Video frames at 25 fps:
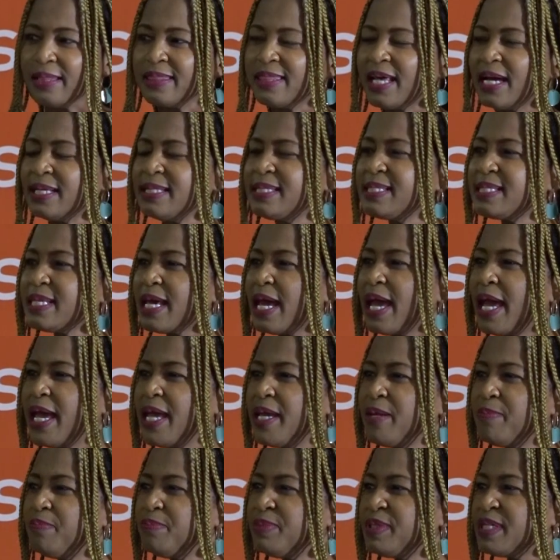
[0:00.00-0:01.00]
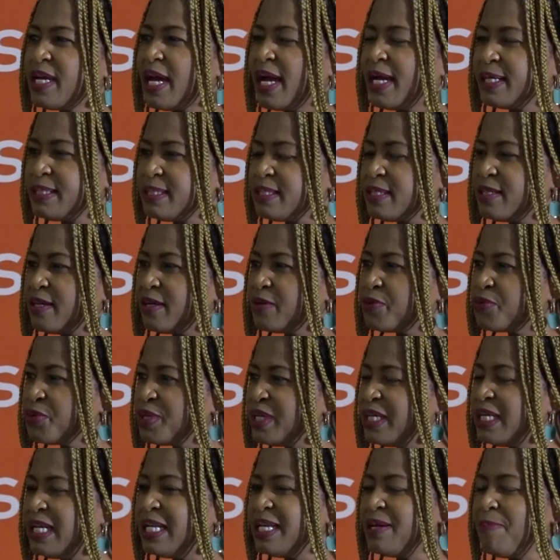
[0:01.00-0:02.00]
that's aimed at
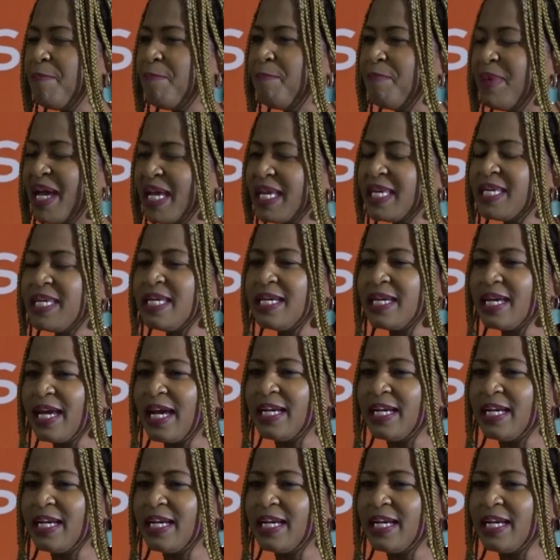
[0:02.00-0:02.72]
really making